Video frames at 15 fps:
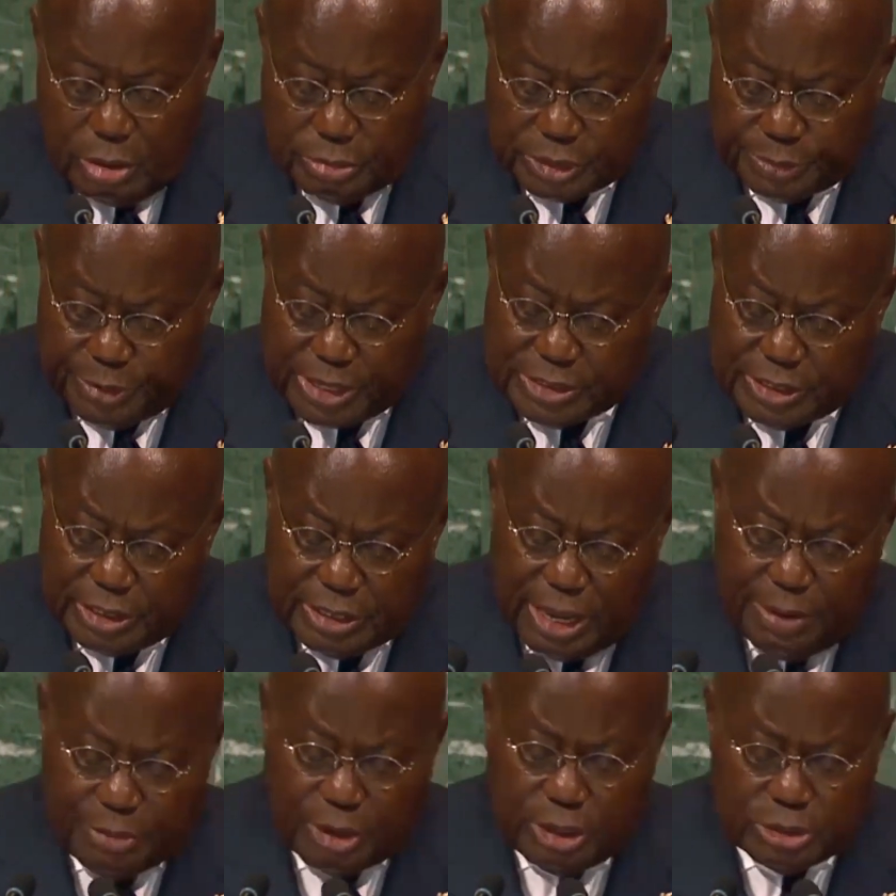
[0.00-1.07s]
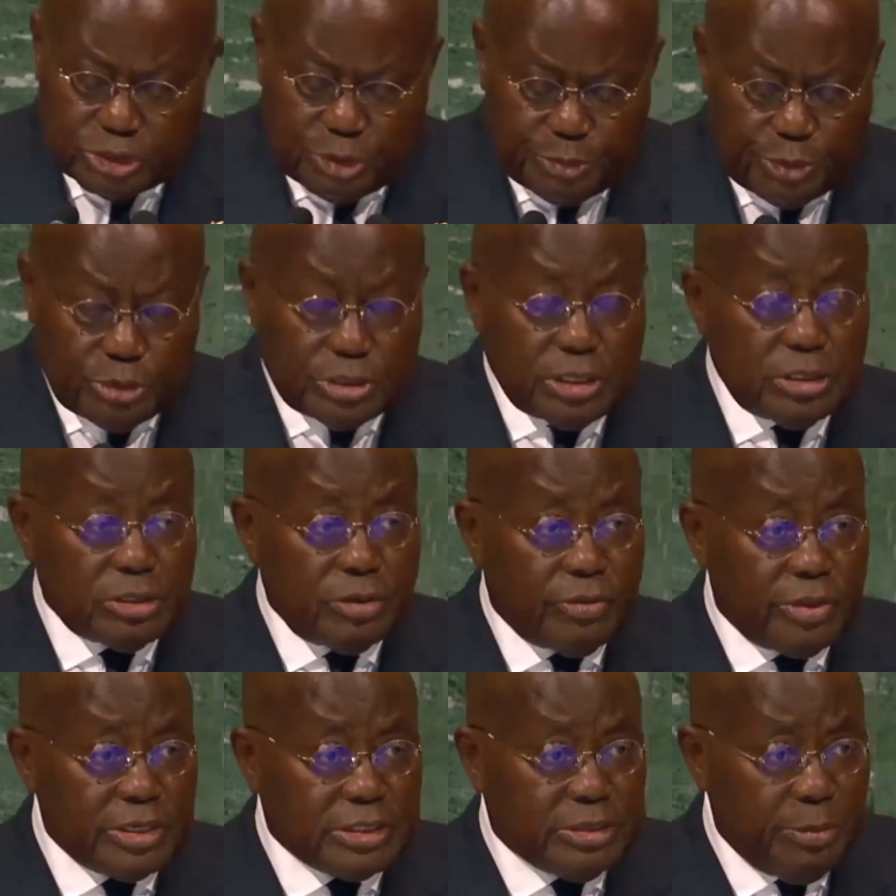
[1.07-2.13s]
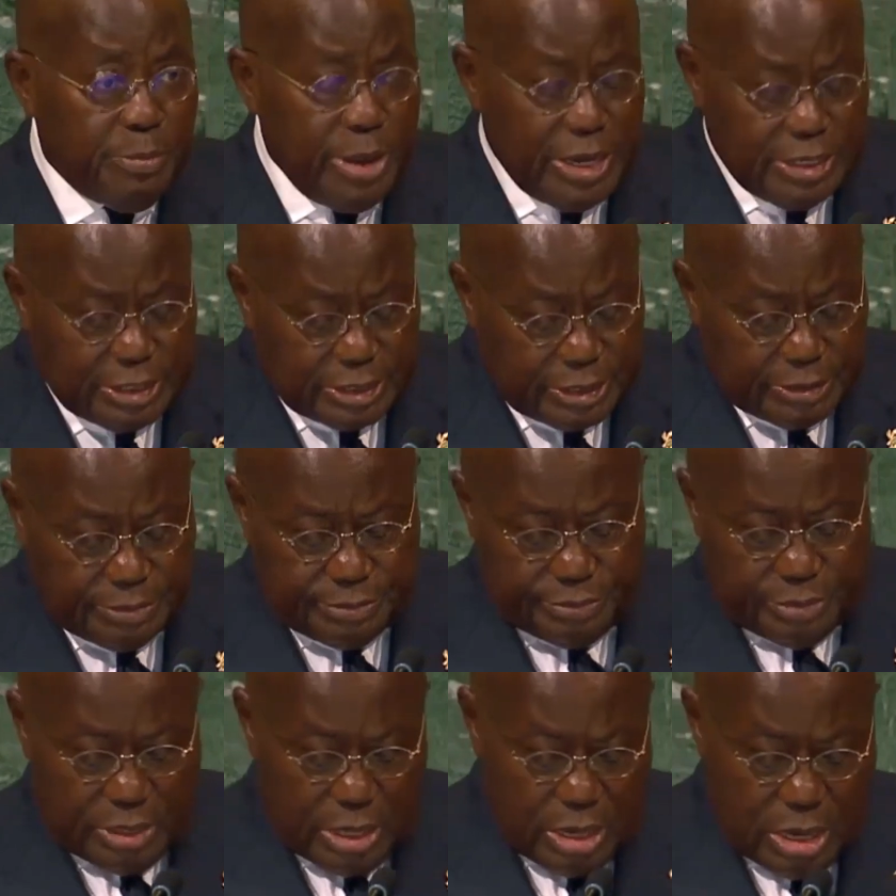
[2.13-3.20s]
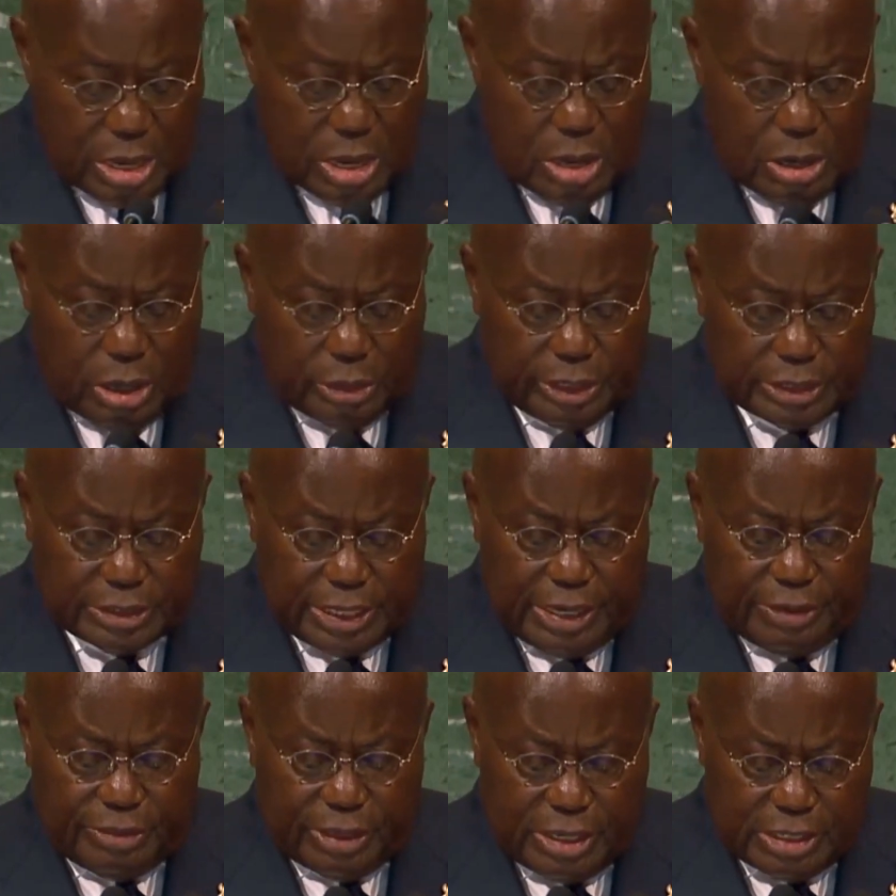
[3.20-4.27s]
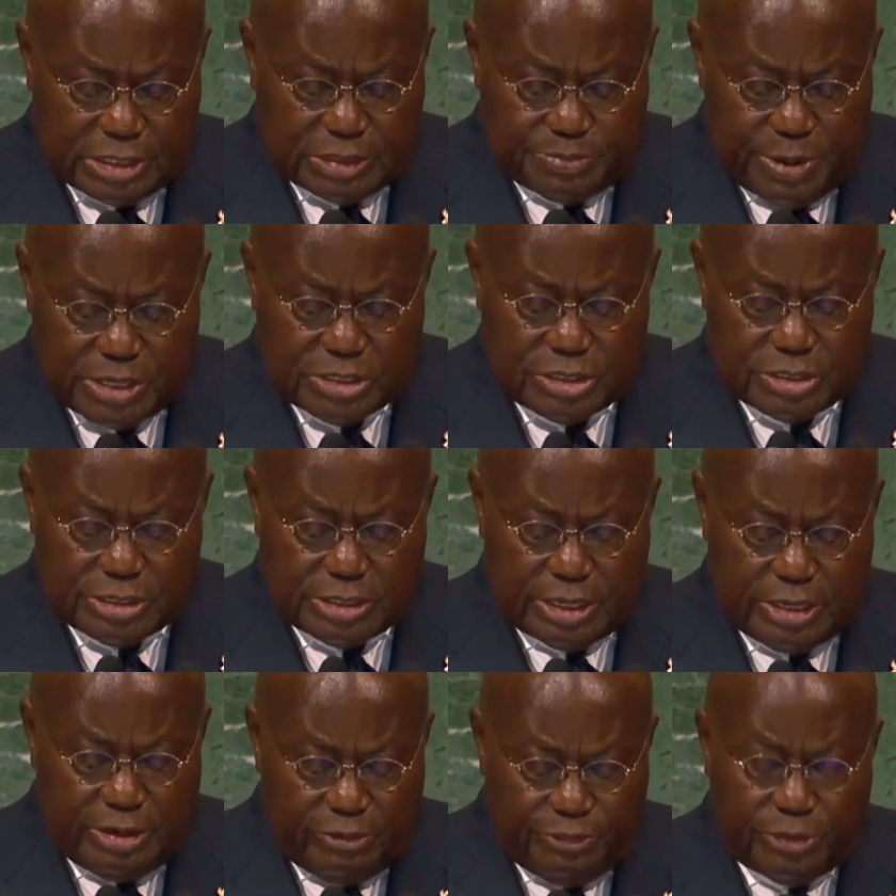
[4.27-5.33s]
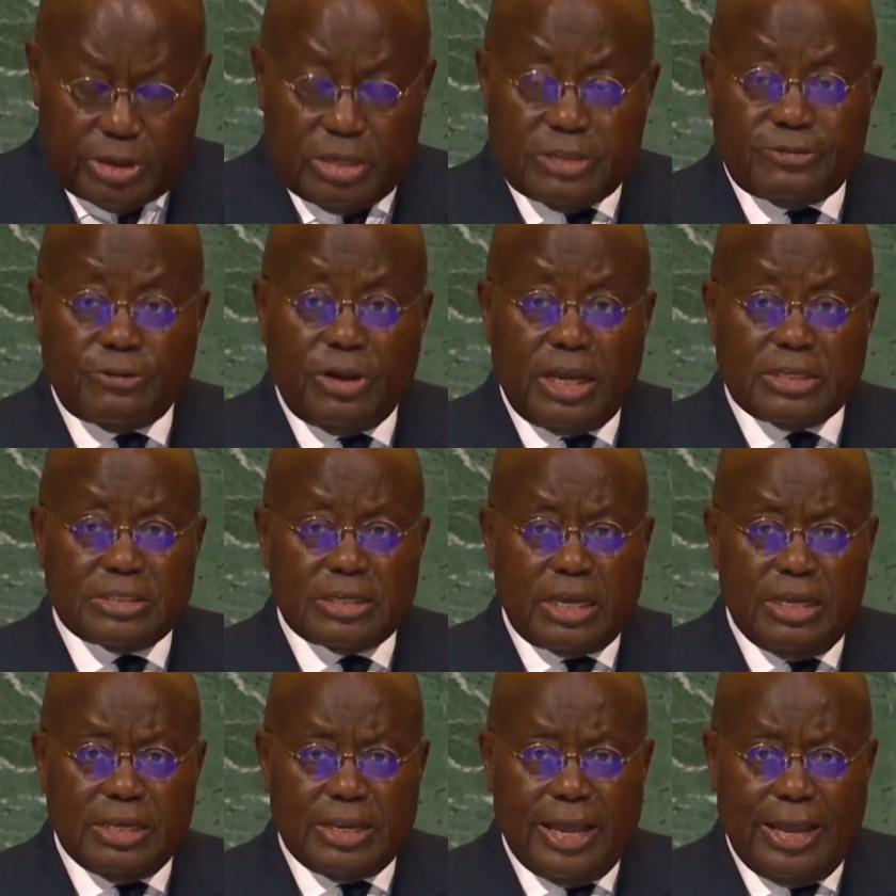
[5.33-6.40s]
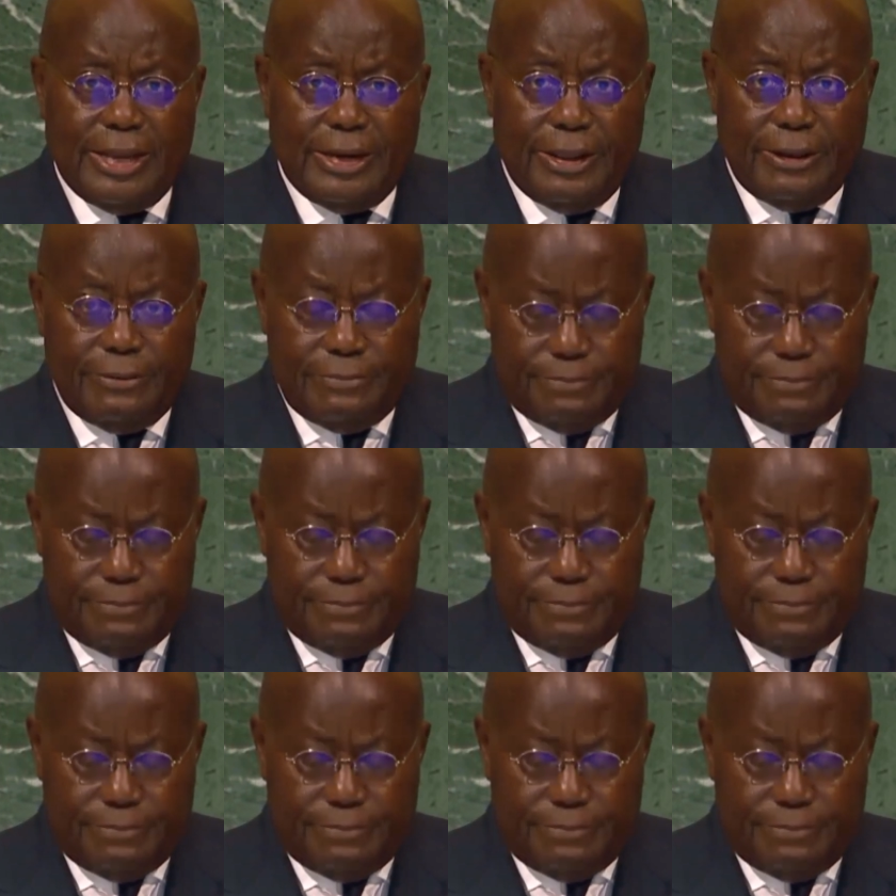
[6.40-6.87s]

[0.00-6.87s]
Mr. President, I'm contributing to this debate on a date that has special significance for us in Ghana.